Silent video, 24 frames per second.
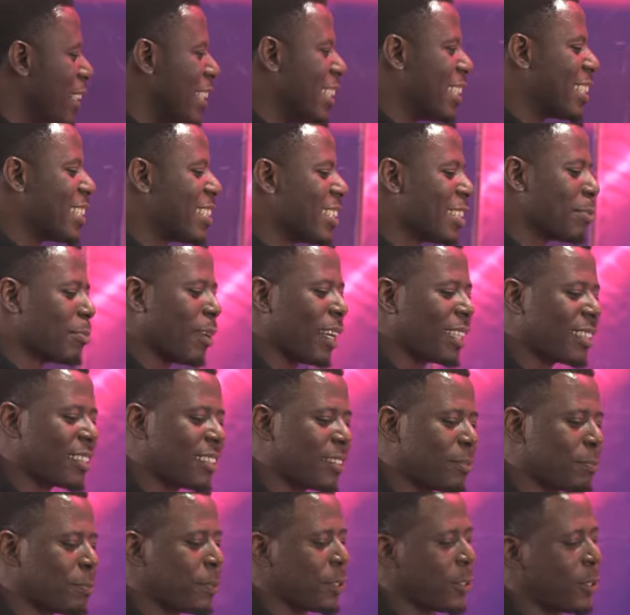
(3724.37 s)
in the
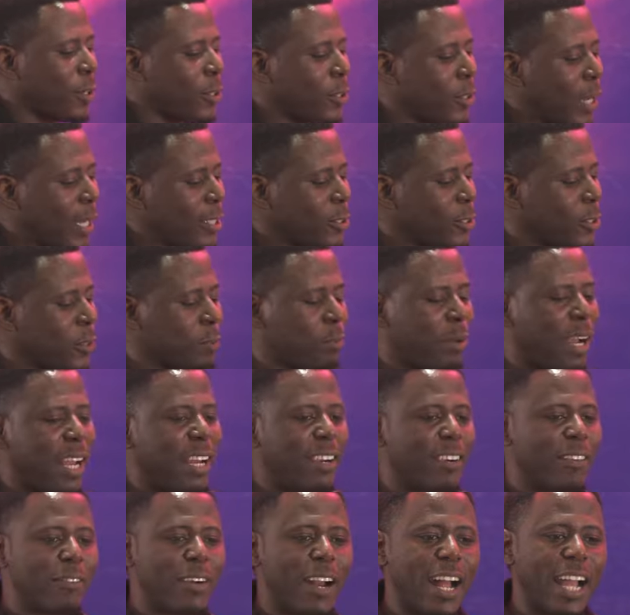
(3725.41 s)
Christmas period, I just
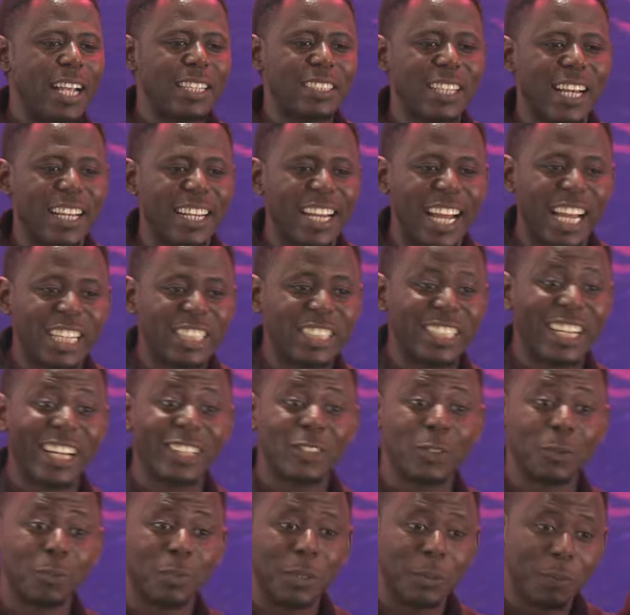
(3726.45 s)
buy rice and then I
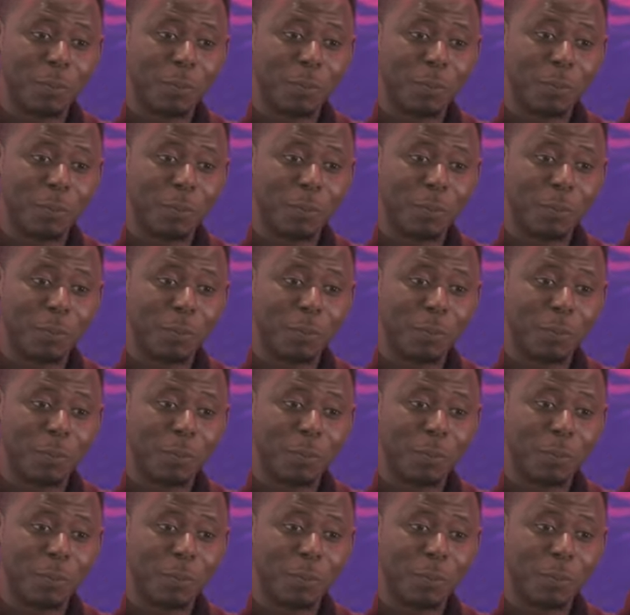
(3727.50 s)
share to